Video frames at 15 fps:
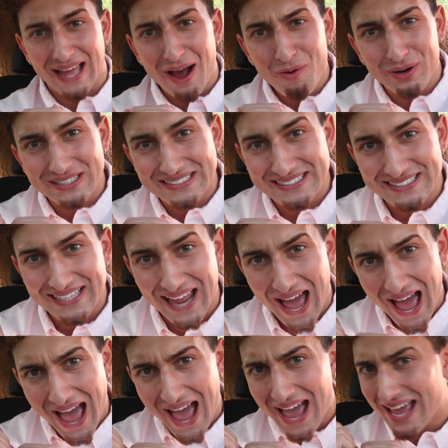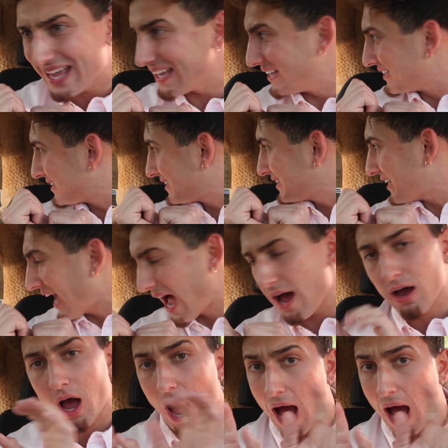that was nice. I,